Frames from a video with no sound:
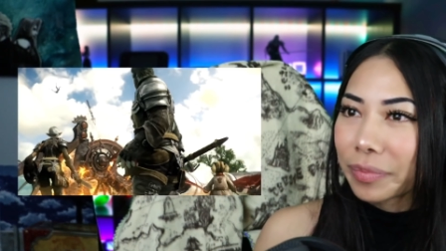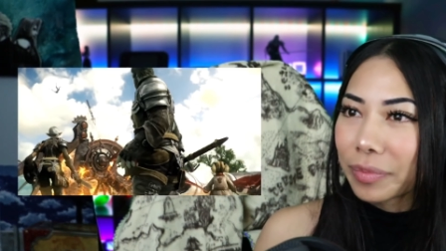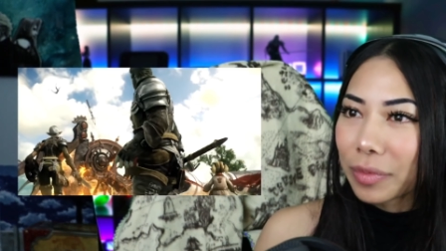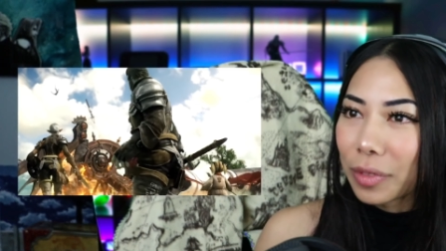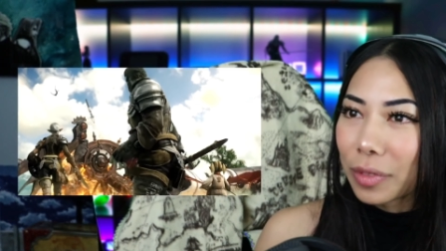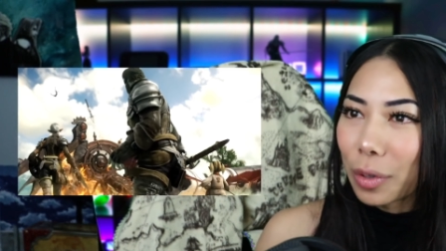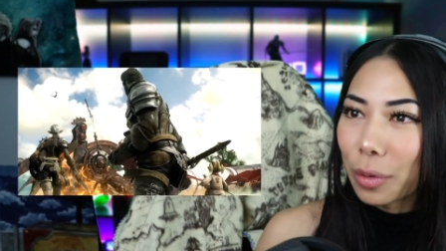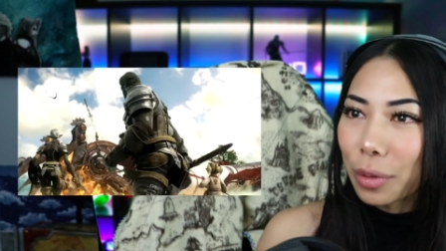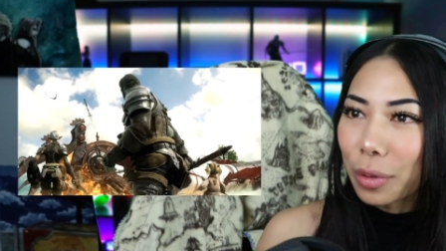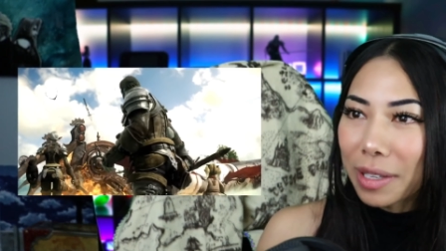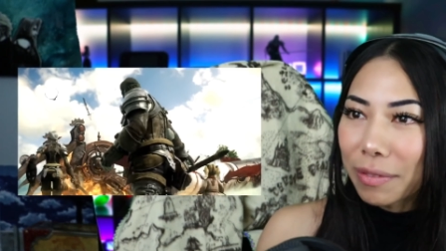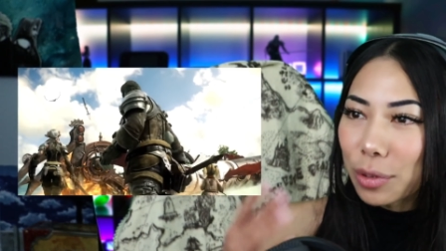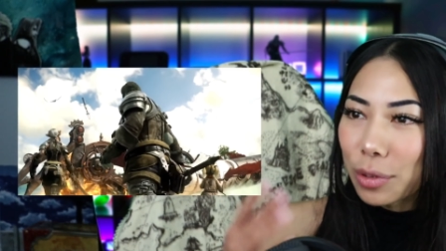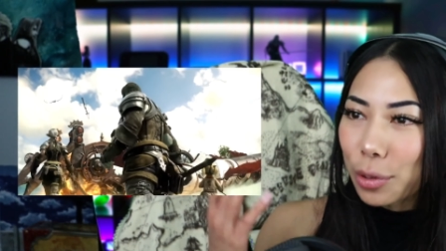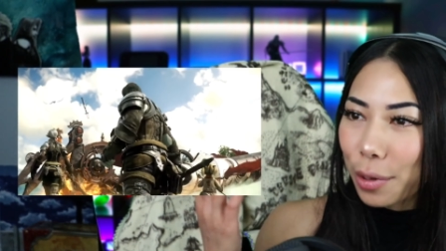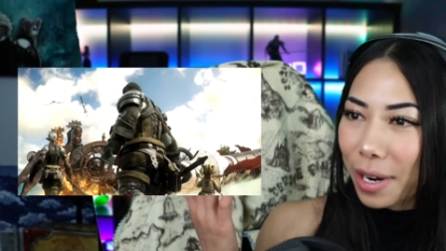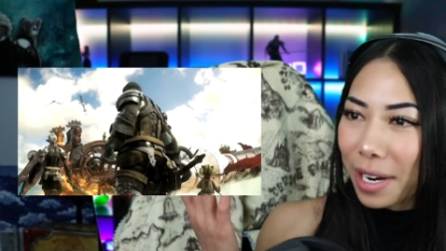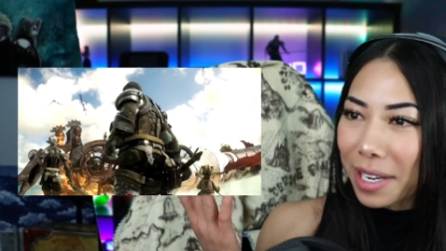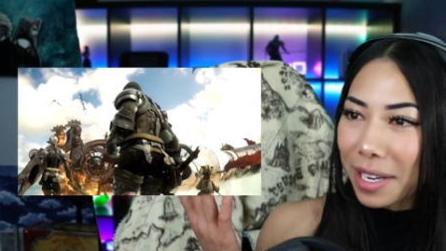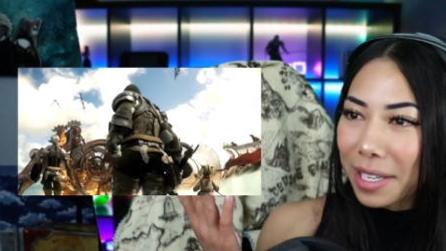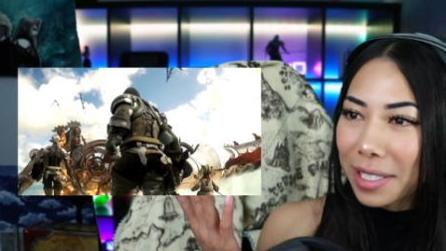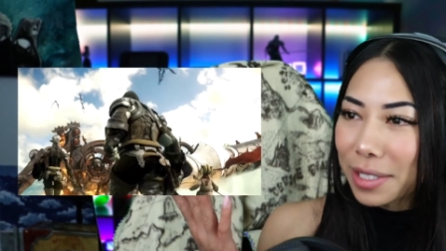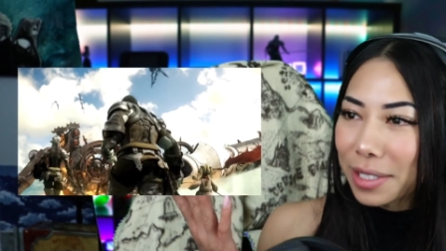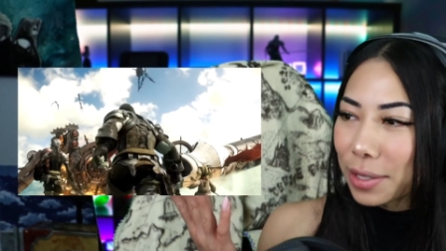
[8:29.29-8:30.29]
Oh, they have
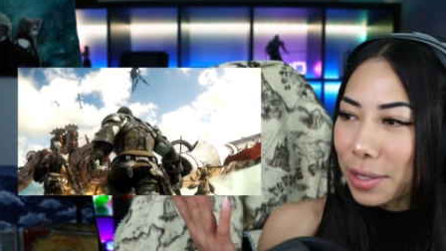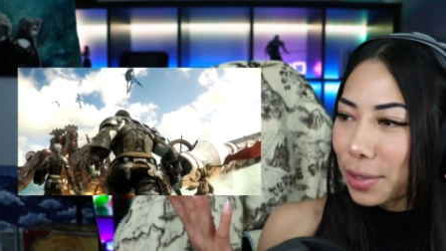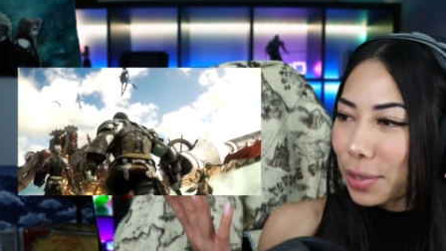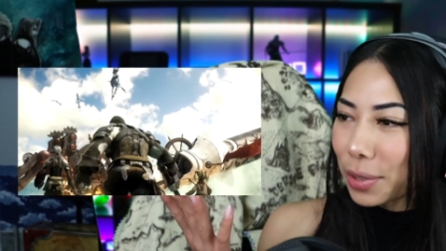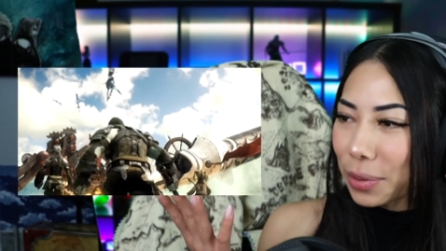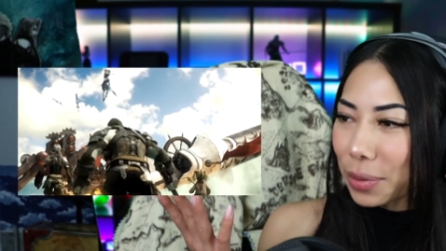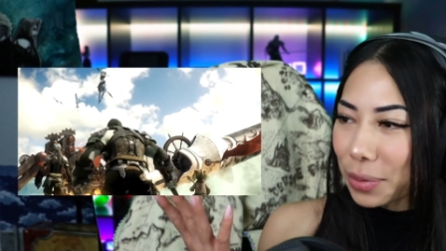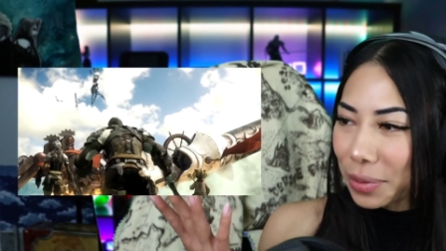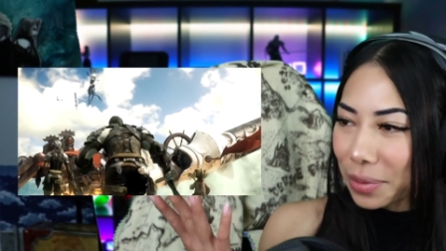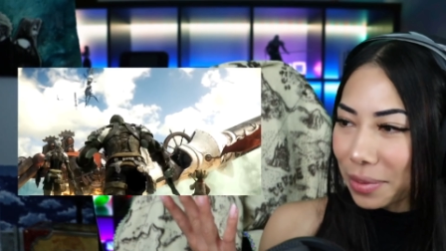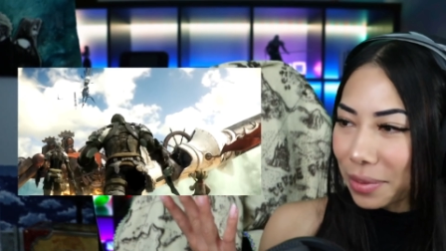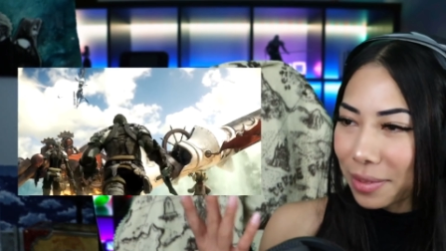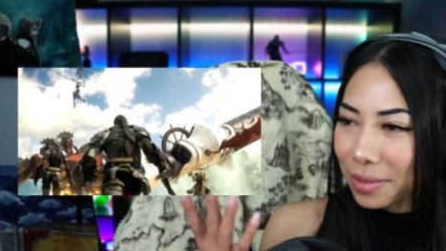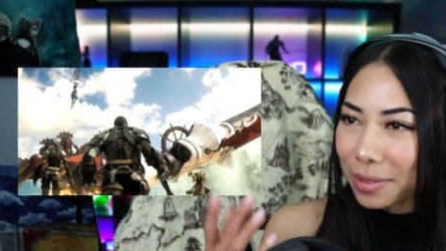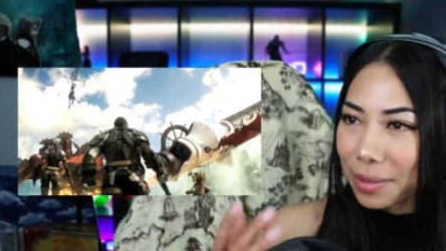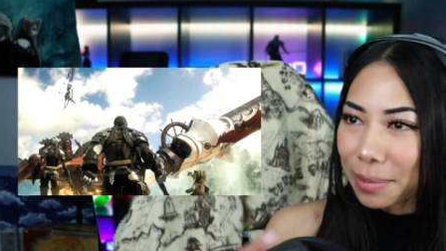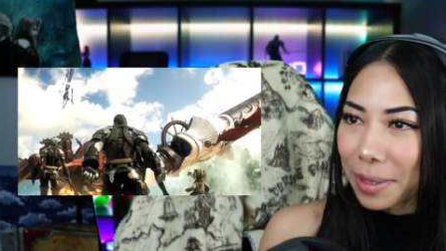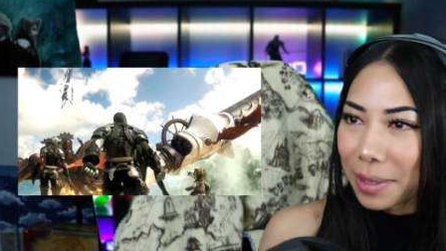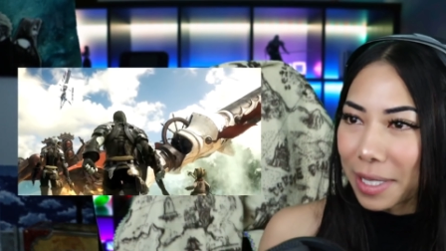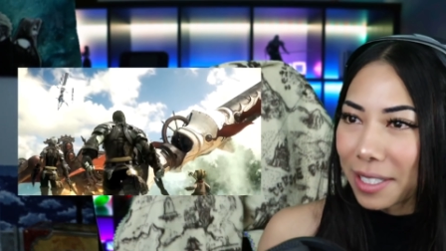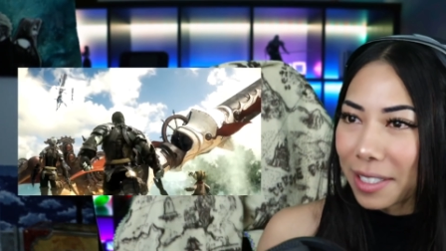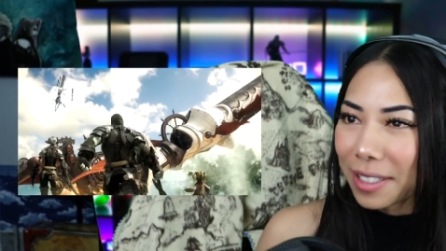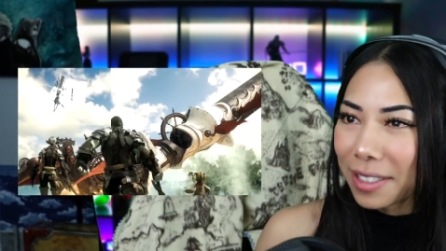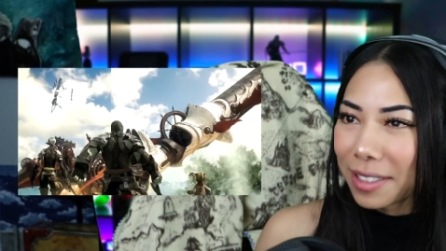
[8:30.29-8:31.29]
dragons too? Oh my god.